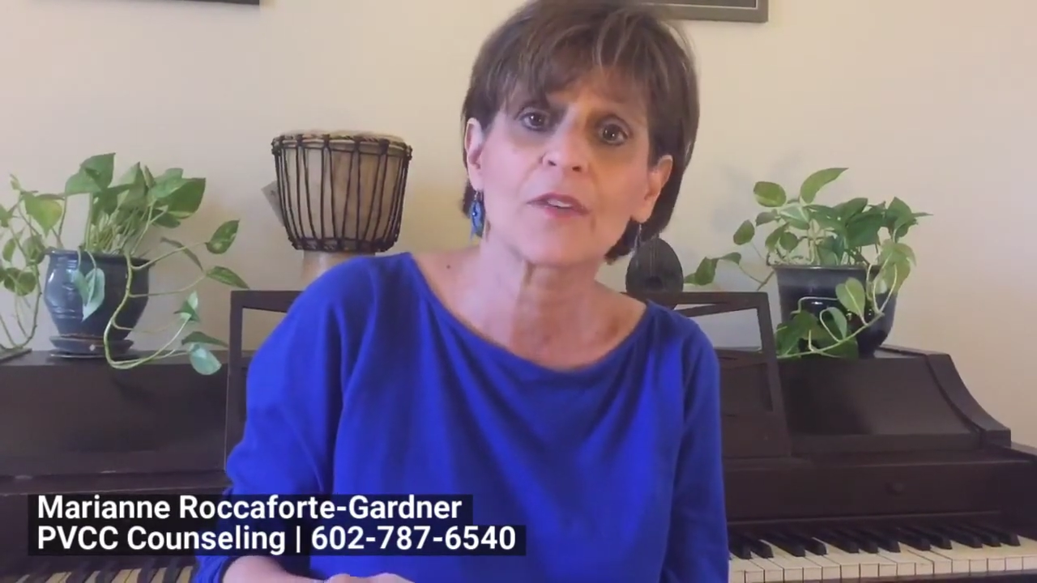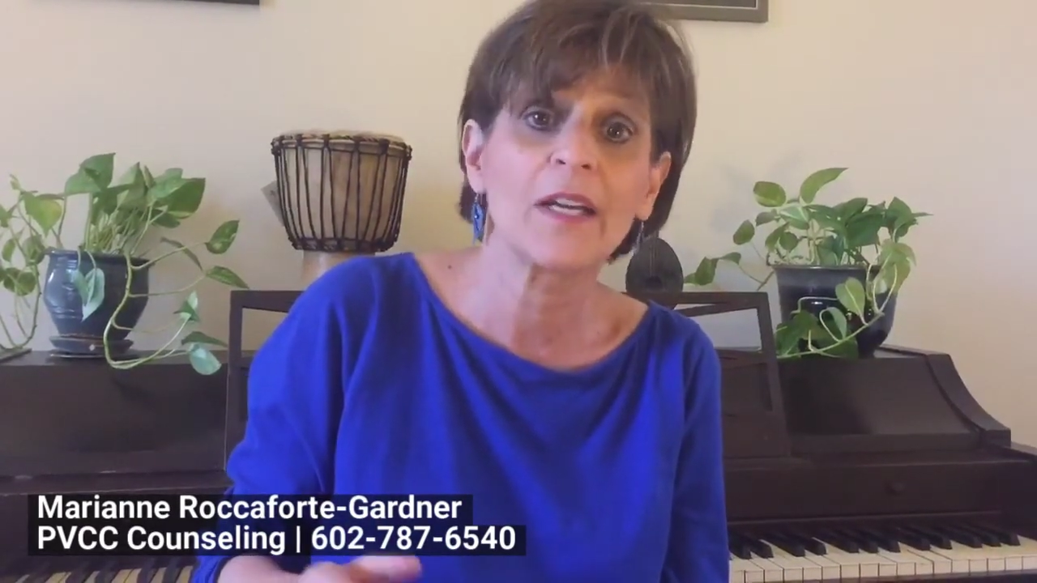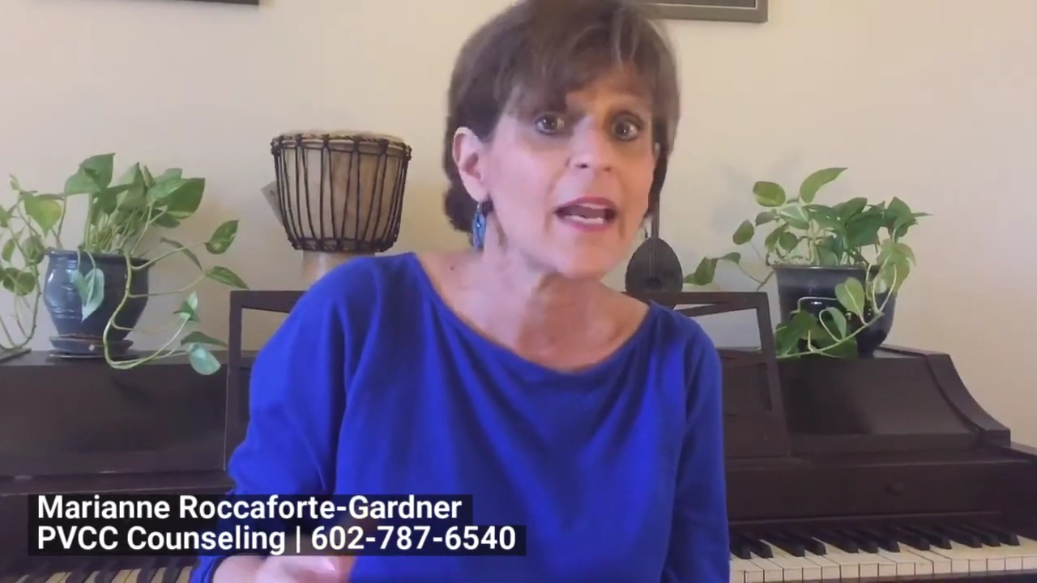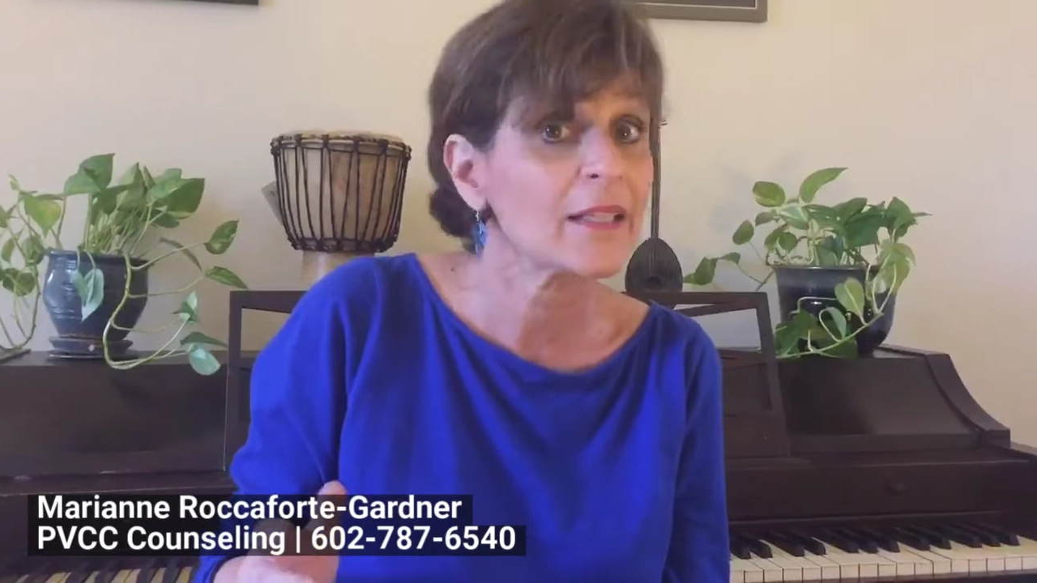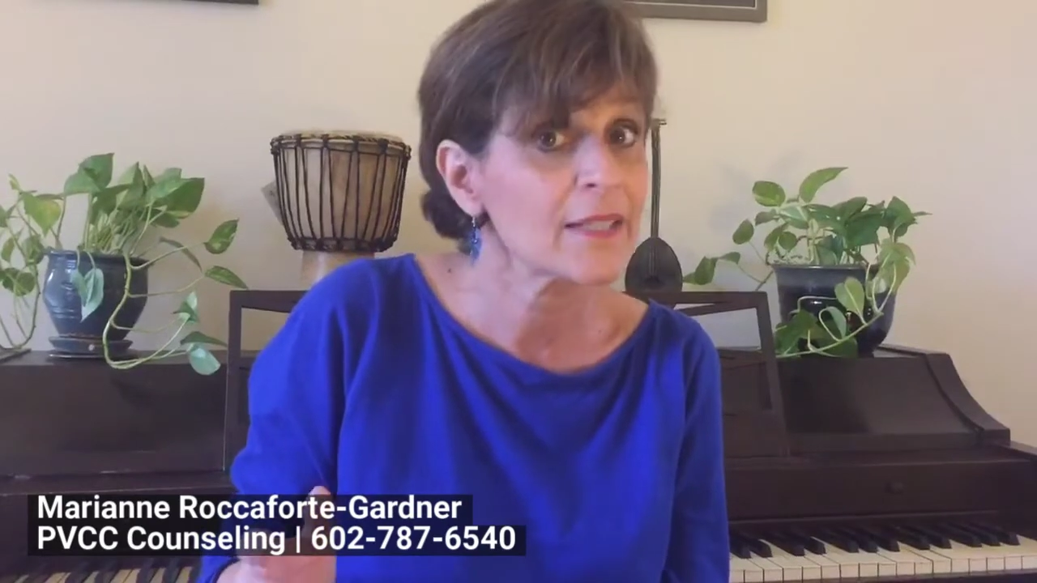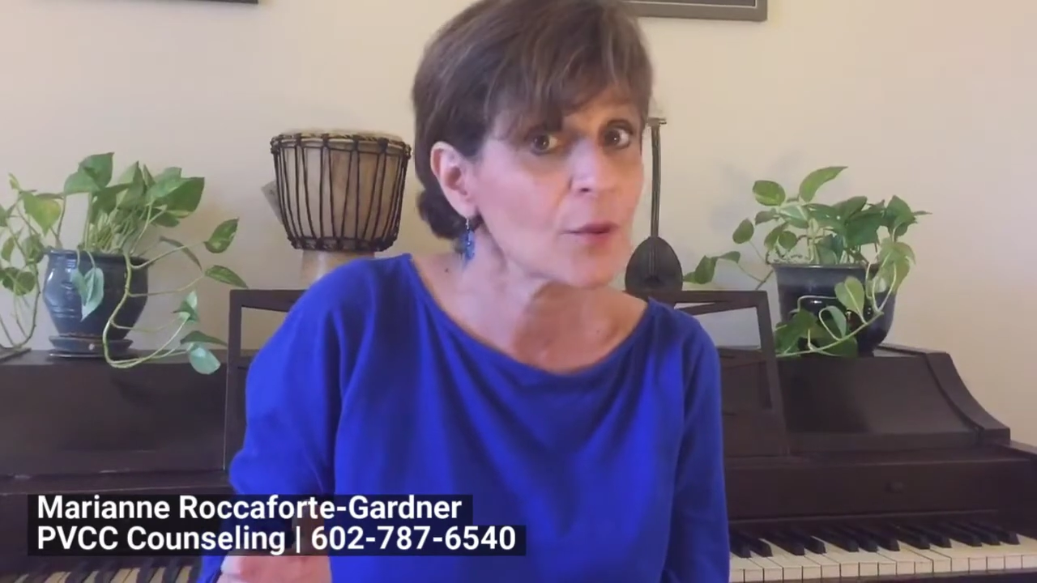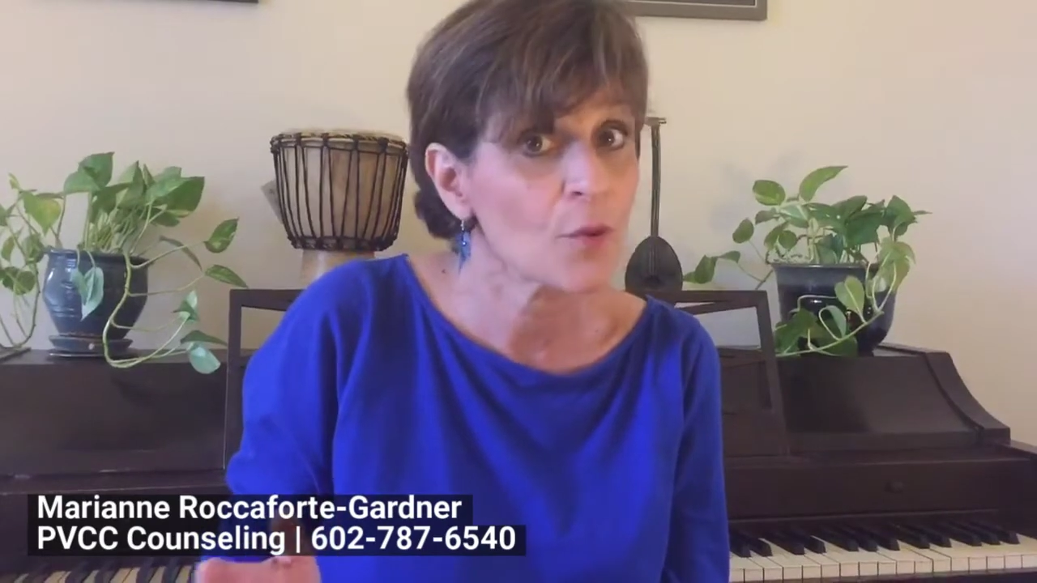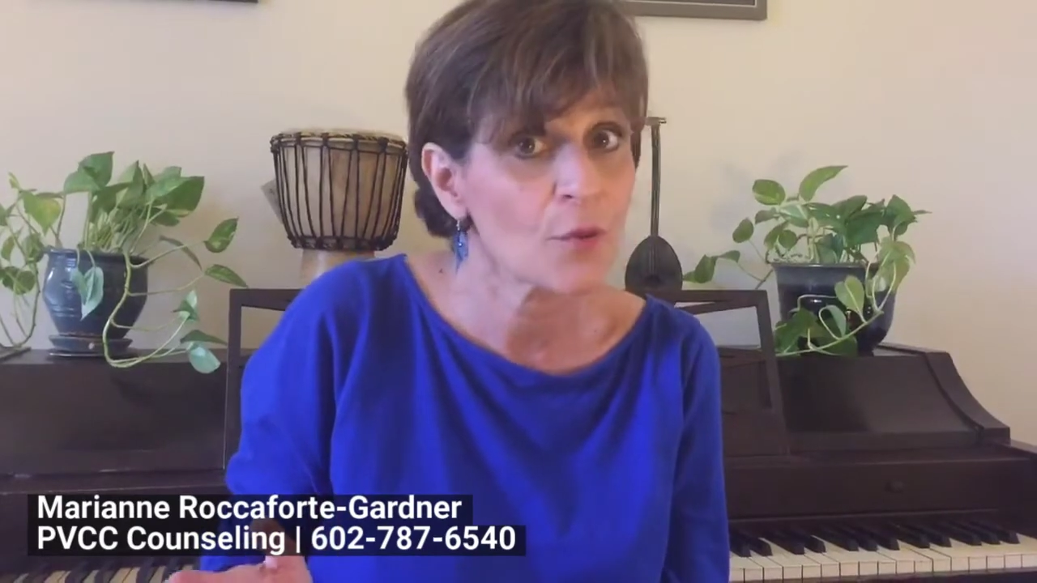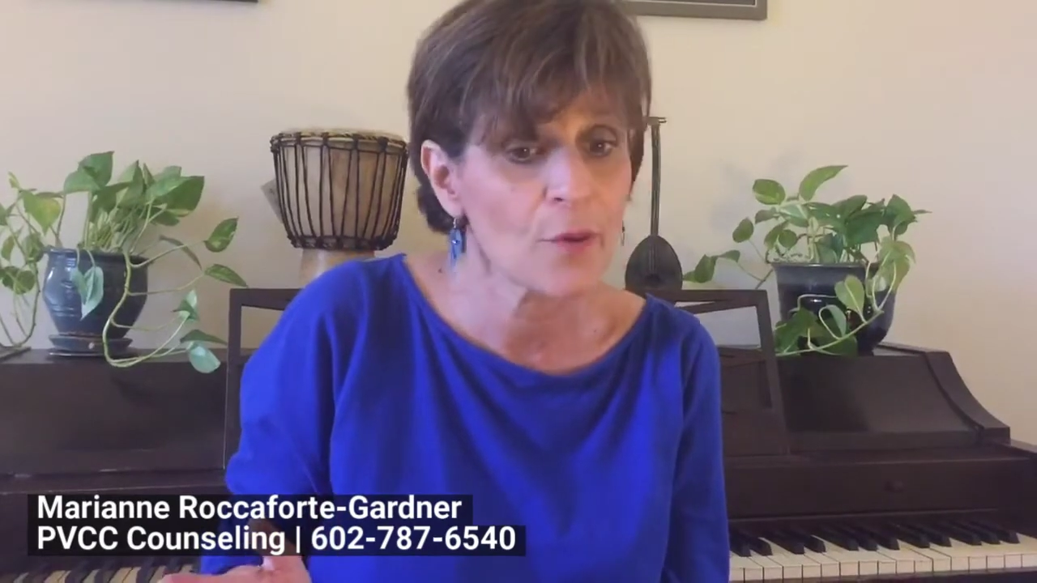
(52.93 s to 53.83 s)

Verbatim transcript: connecting with